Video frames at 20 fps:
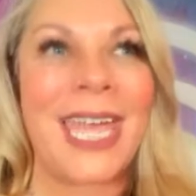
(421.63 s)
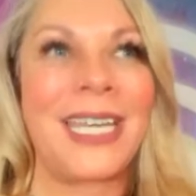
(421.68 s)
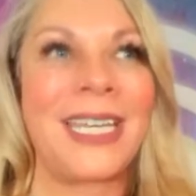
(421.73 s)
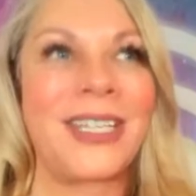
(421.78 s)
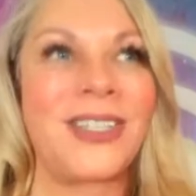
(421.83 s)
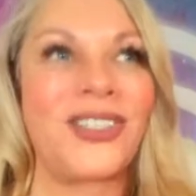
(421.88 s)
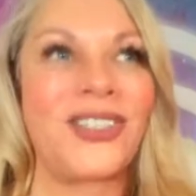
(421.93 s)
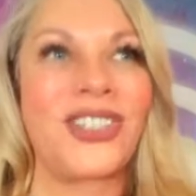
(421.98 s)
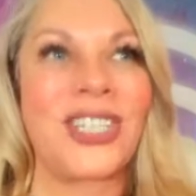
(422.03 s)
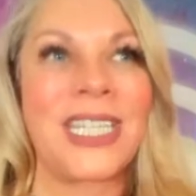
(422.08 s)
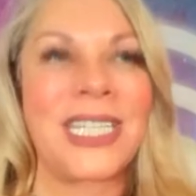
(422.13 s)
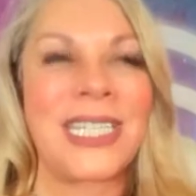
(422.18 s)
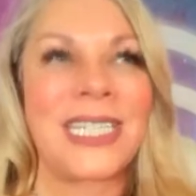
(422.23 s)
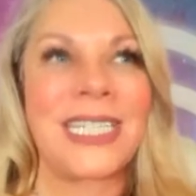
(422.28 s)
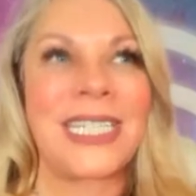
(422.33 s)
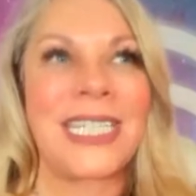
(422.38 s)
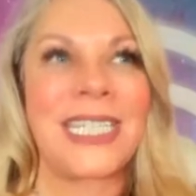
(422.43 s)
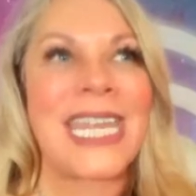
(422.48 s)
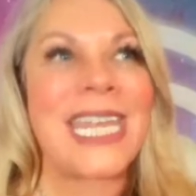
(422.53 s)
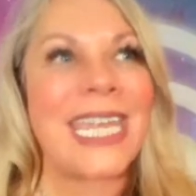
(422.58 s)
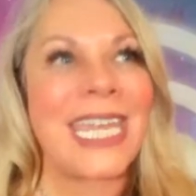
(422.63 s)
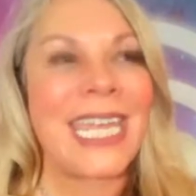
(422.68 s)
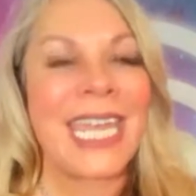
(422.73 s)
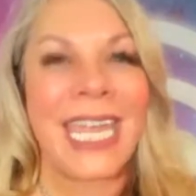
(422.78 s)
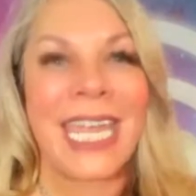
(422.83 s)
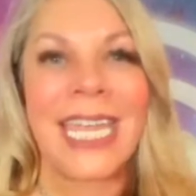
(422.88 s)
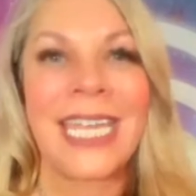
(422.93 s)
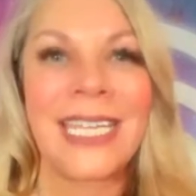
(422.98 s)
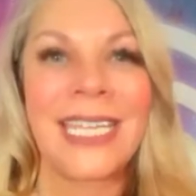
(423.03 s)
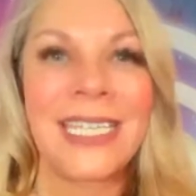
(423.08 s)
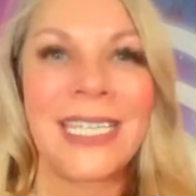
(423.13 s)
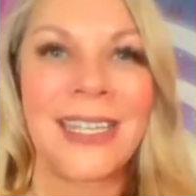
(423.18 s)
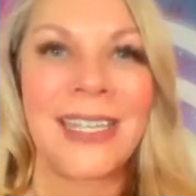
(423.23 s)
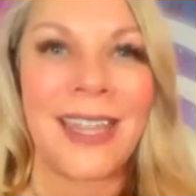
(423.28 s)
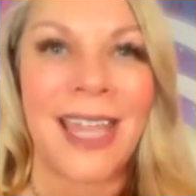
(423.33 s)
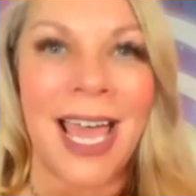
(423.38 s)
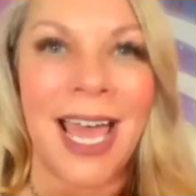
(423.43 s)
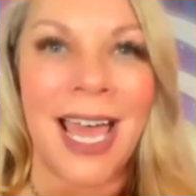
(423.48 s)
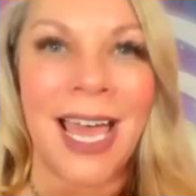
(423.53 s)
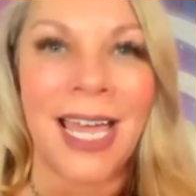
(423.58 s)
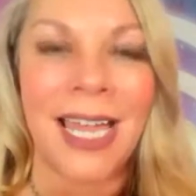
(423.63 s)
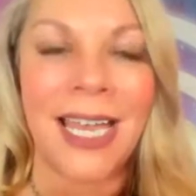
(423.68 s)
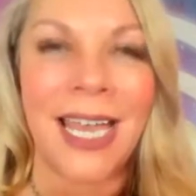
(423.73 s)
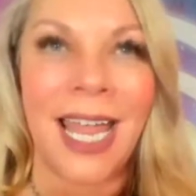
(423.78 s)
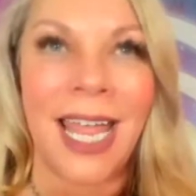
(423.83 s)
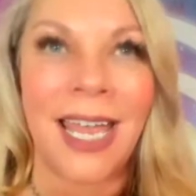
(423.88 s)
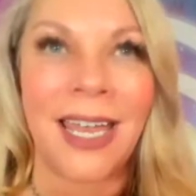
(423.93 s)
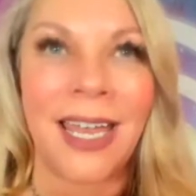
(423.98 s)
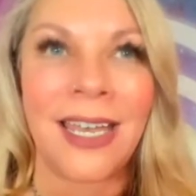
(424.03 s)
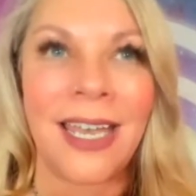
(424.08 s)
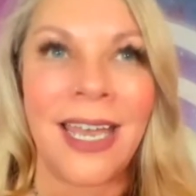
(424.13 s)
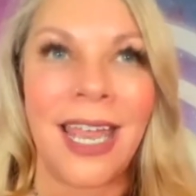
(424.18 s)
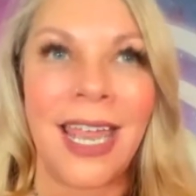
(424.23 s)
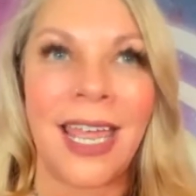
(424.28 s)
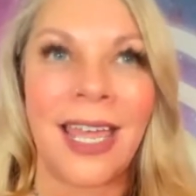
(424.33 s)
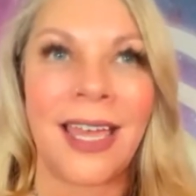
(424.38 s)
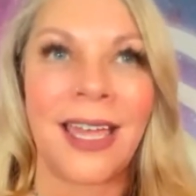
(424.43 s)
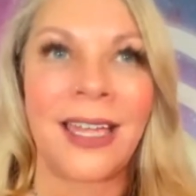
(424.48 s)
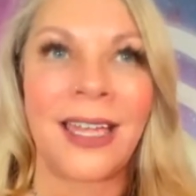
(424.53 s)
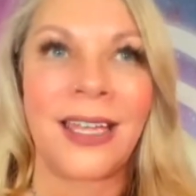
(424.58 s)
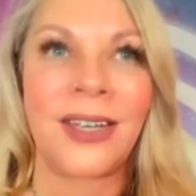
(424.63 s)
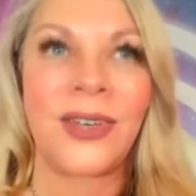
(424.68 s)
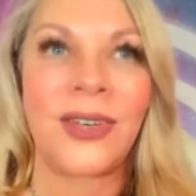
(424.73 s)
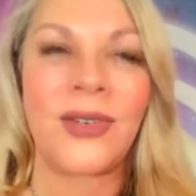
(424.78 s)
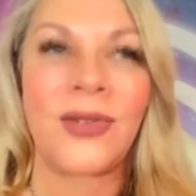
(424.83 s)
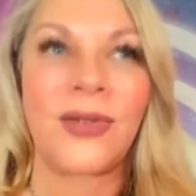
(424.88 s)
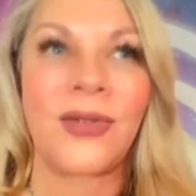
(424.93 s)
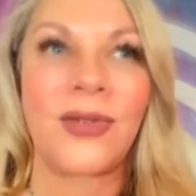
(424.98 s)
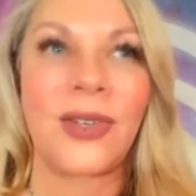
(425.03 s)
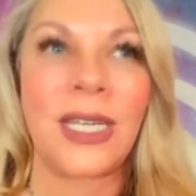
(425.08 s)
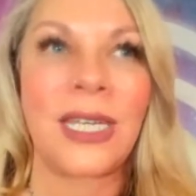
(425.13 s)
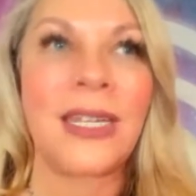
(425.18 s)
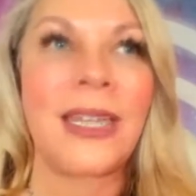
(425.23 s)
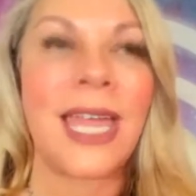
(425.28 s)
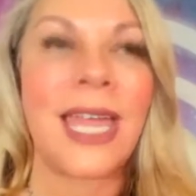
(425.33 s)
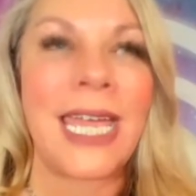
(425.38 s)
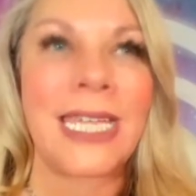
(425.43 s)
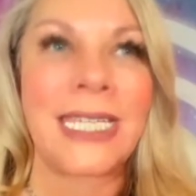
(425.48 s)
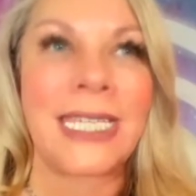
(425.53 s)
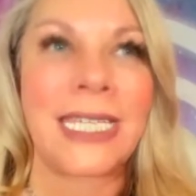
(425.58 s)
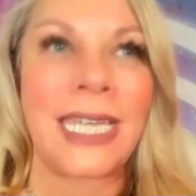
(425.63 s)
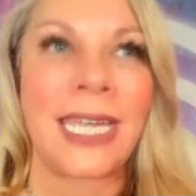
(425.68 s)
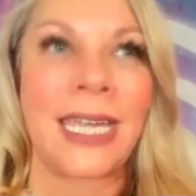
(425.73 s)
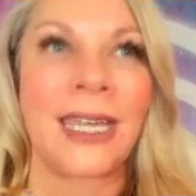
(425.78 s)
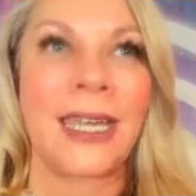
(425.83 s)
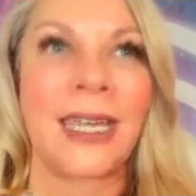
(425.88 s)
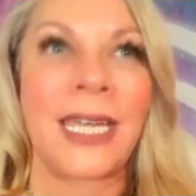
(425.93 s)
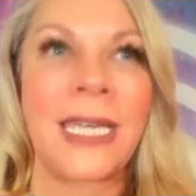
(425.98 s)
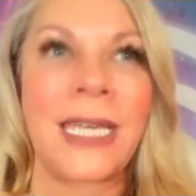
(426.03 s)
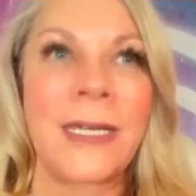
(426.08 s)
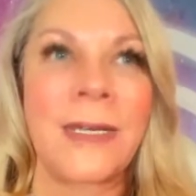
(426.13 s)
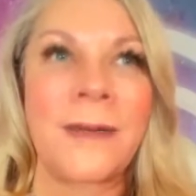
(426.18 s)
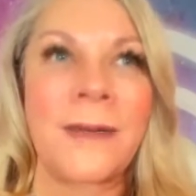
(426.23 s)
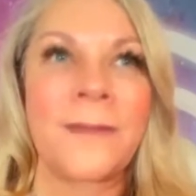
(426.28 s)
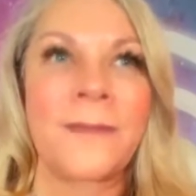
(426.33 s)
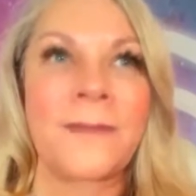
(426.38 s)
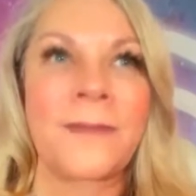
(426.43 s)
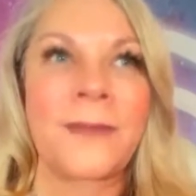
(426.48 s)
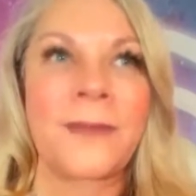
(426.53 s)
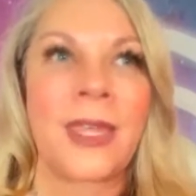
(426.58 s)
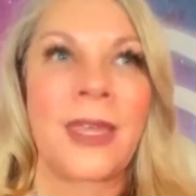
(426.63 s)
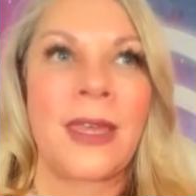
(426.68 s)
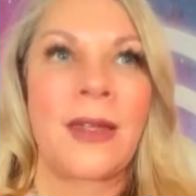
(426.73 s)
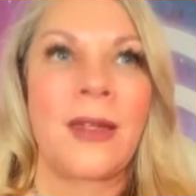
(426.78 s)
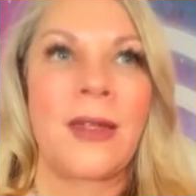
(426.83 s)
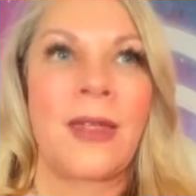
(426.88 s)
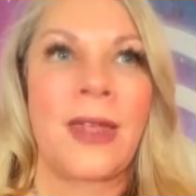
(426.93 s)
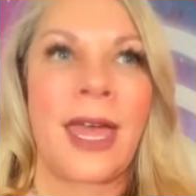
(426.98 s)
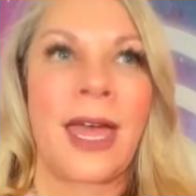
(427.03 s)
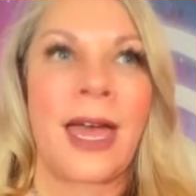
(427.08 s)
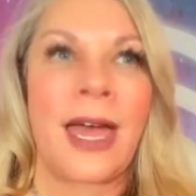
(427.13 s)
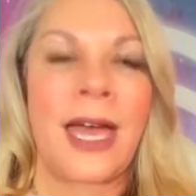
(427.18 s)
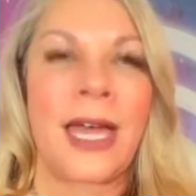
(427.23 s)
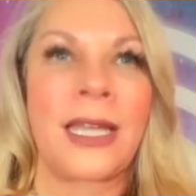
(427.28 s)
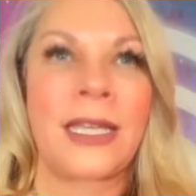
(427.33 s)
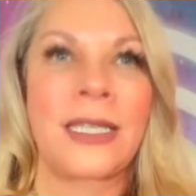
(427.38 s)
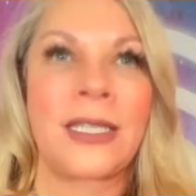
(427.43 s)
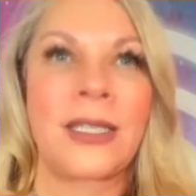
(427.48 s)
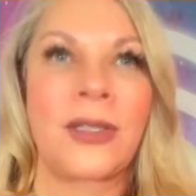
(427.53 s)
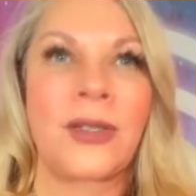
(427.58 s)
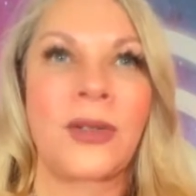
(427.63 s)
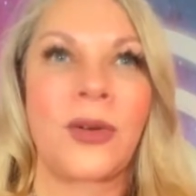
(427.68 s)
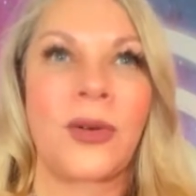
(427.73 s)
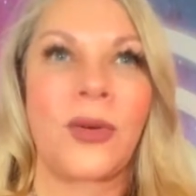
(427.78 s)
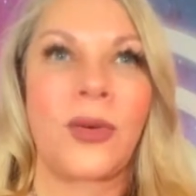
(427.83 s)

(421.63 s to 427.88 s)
it's just sinking into that and realizing that